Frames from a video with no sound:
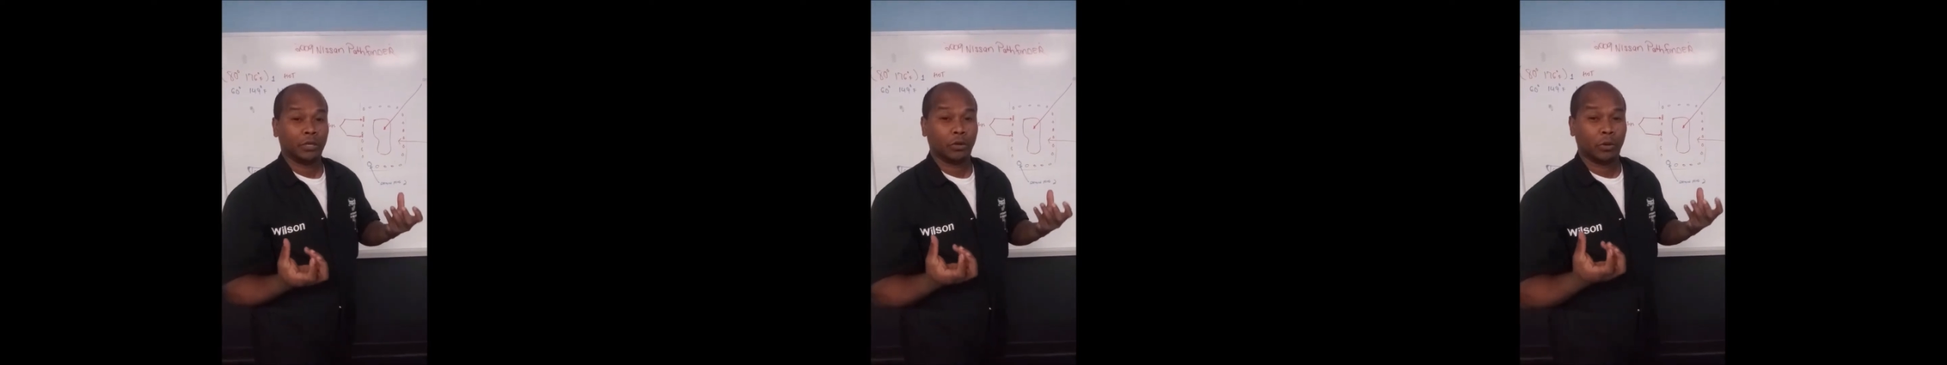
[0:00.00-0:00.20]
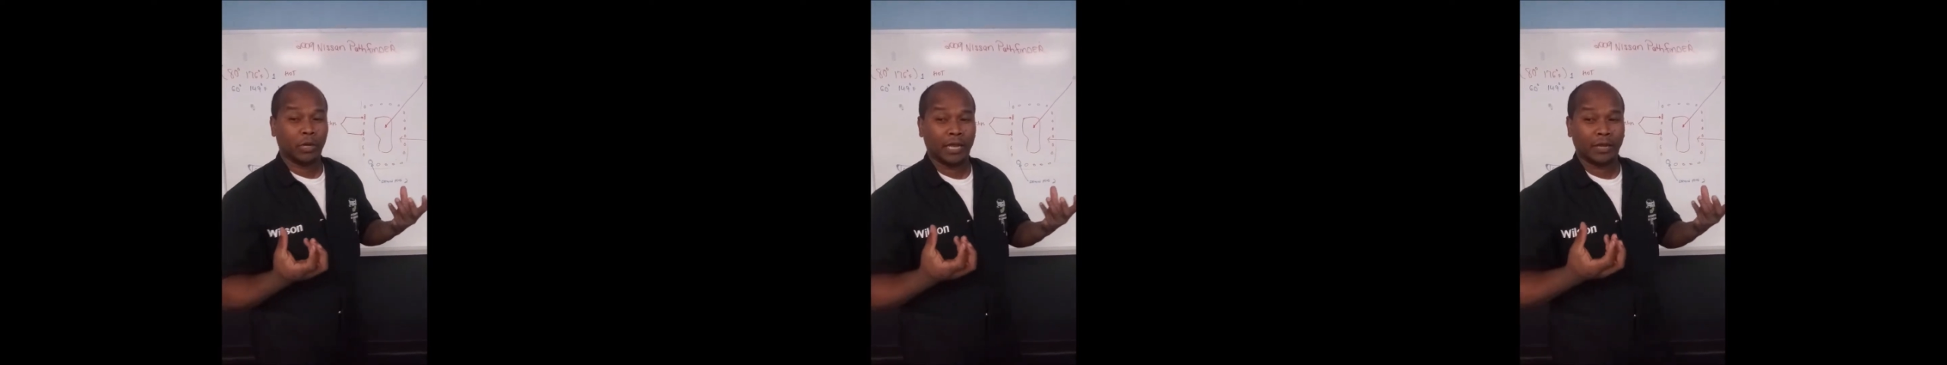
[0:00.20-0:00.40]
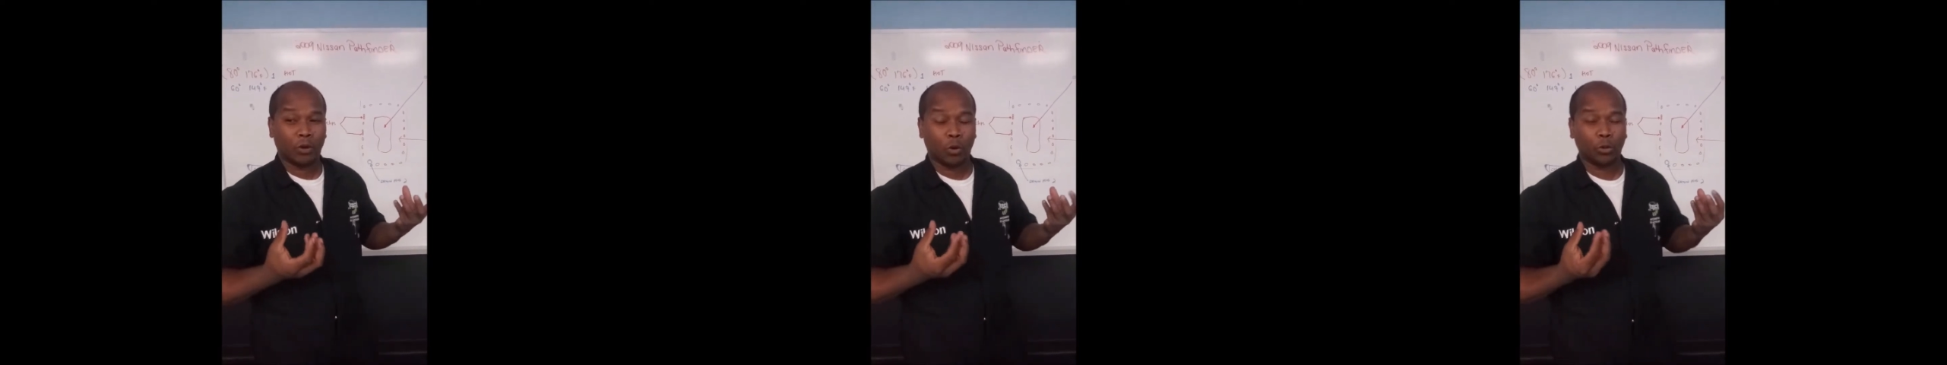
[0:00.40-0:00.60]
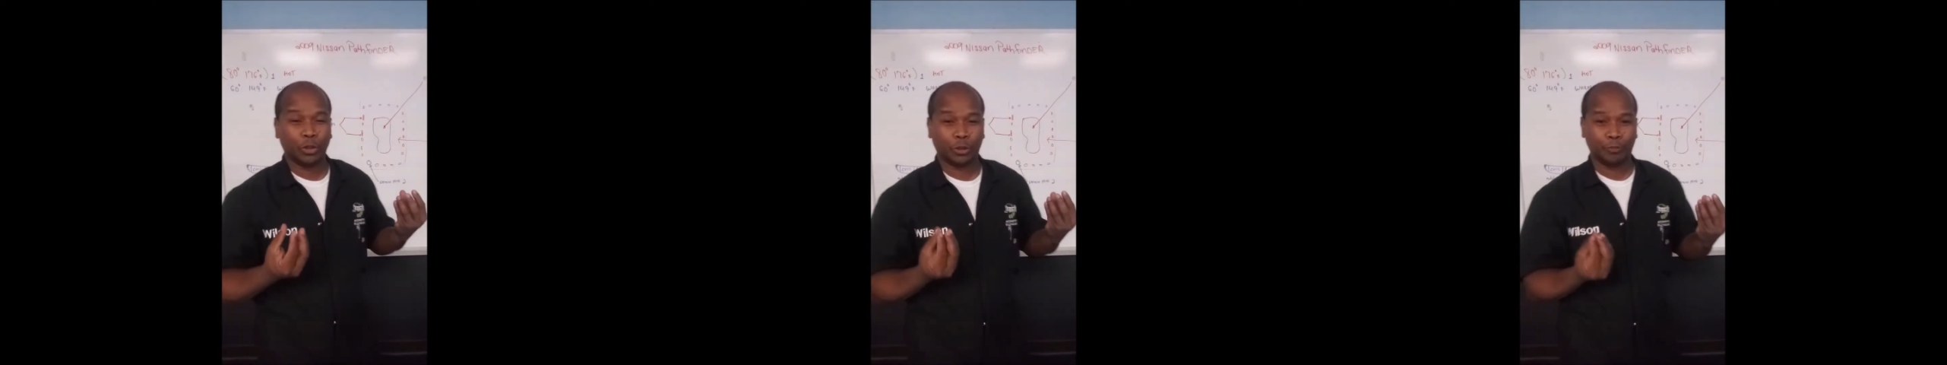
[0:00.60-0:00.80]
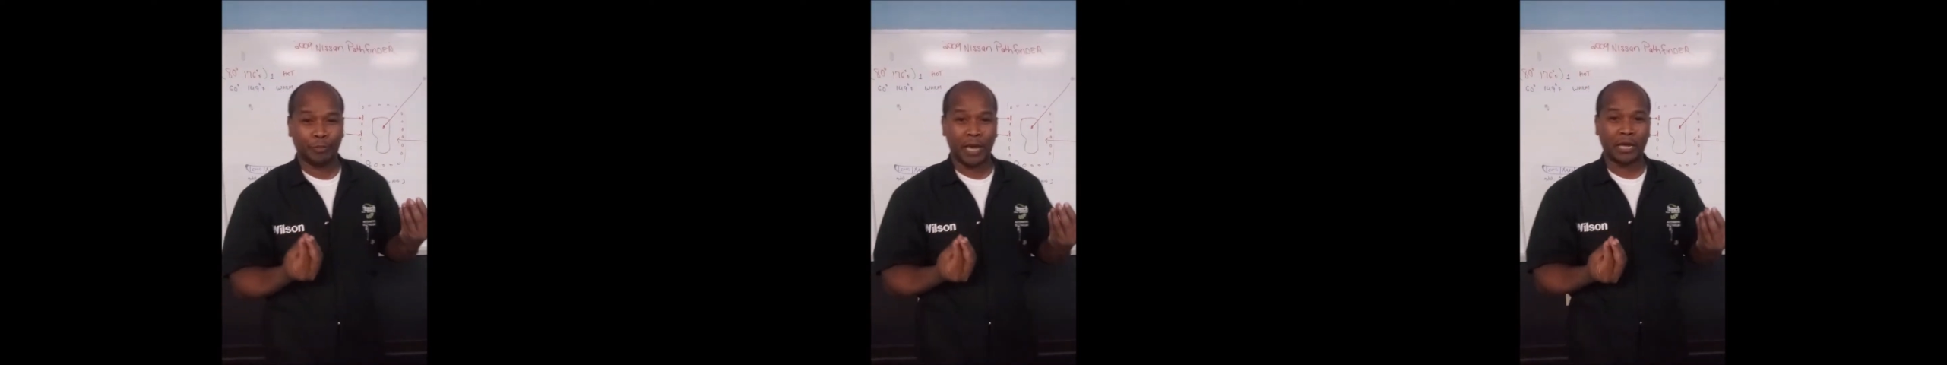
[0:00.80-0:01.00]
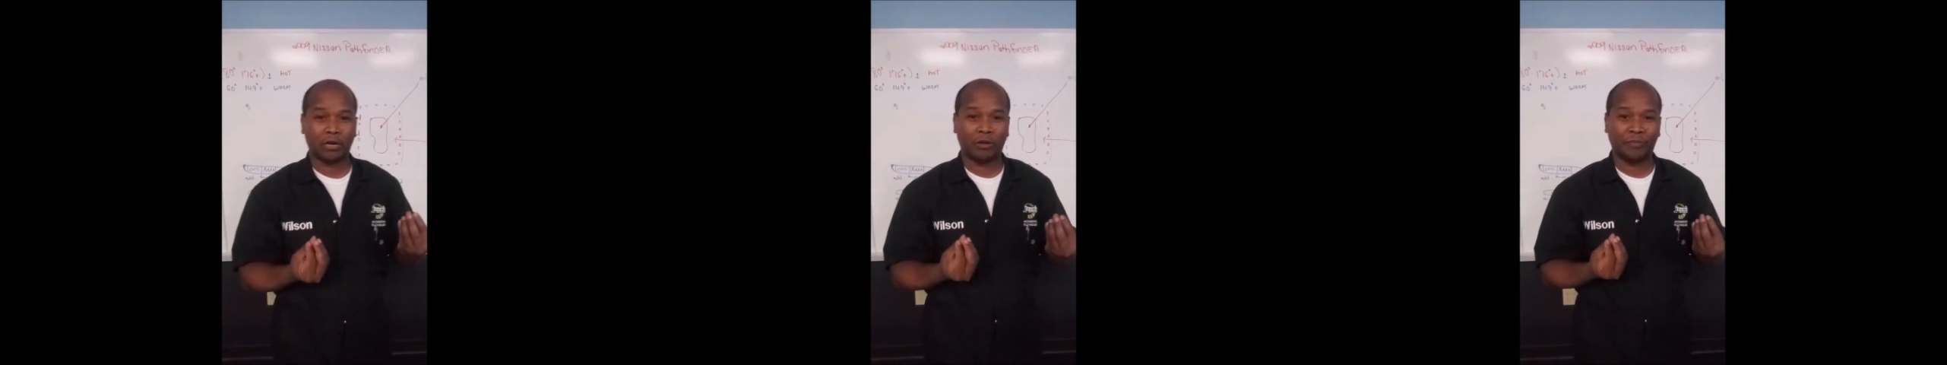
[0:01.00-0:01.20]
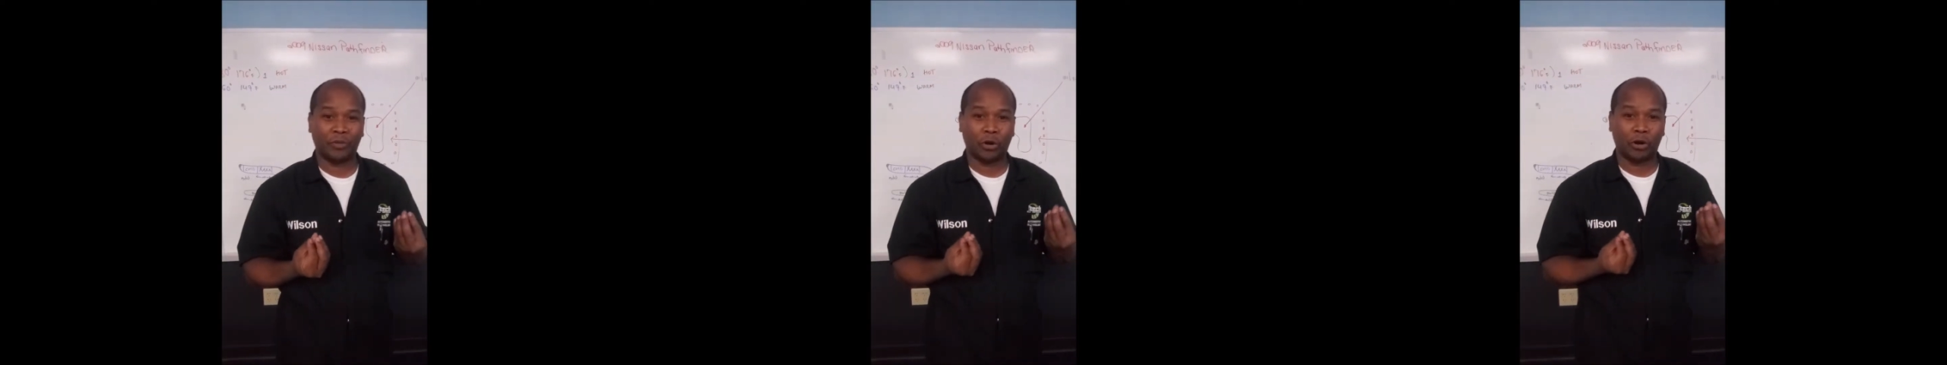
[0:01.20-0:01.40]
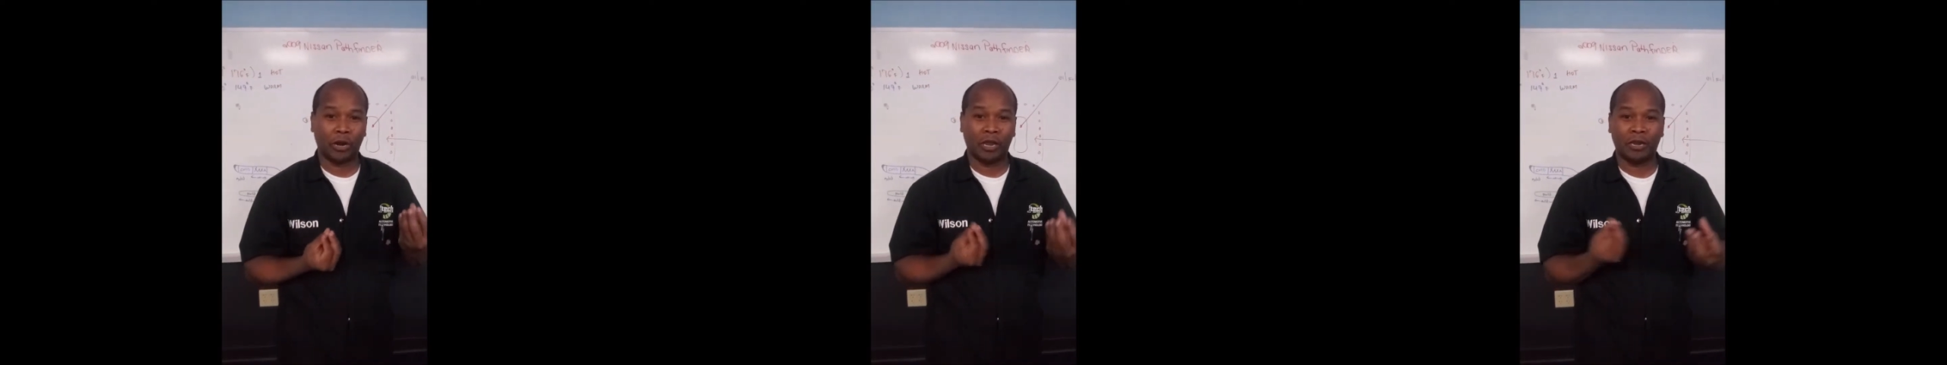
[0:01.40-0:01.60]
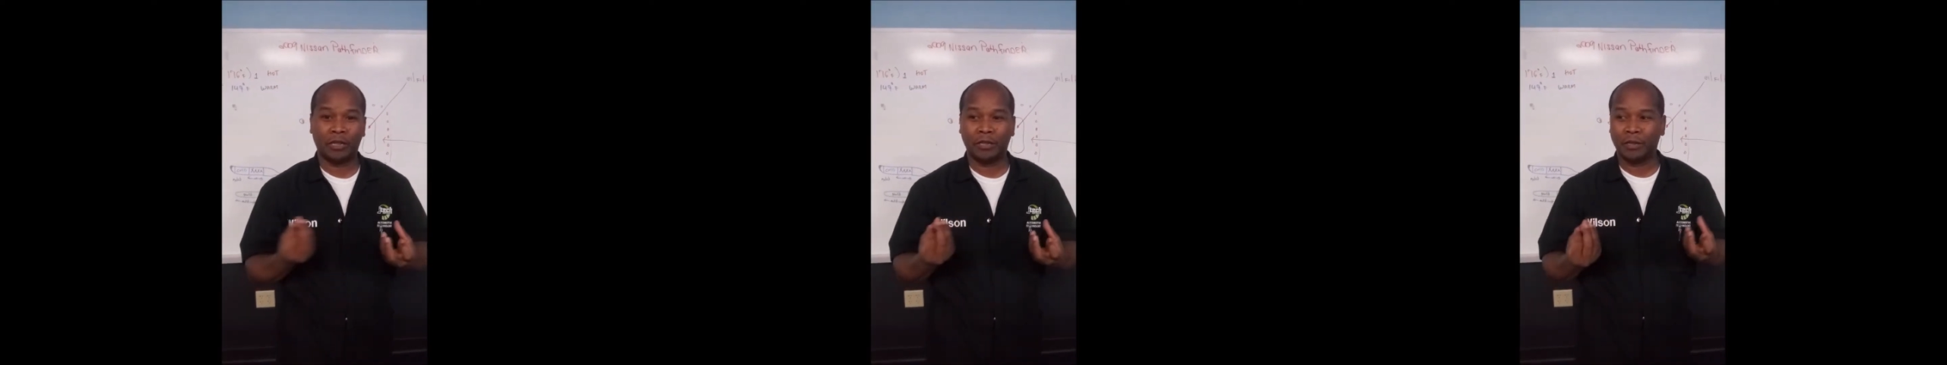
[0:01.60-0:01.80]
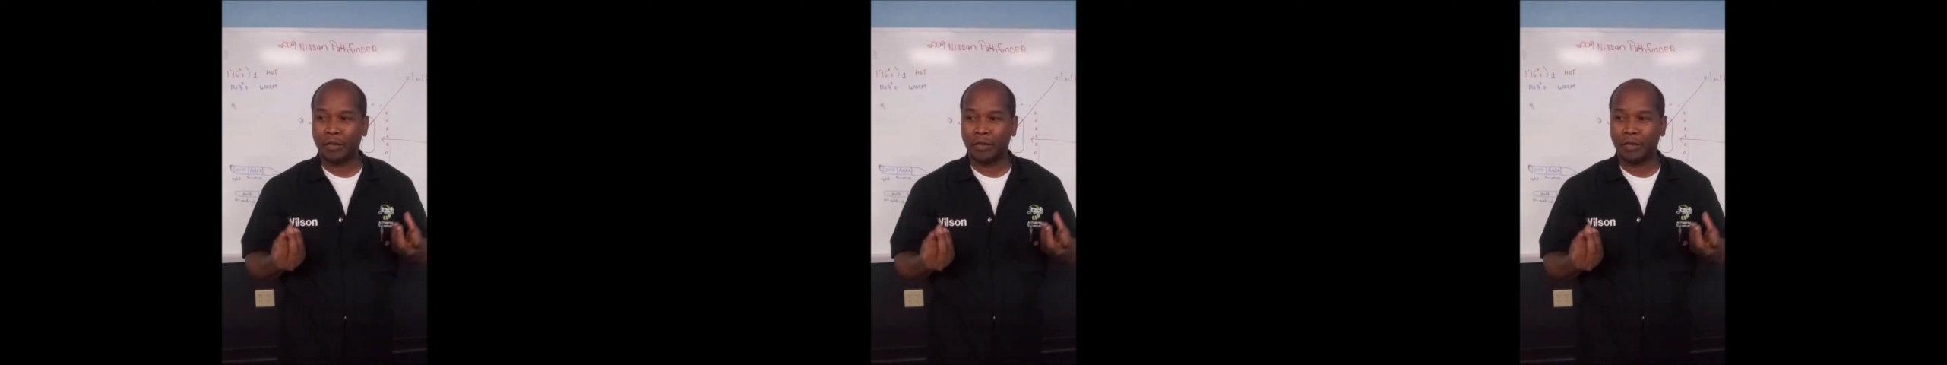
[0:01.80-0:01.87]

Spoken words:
to collect all those metal if there are any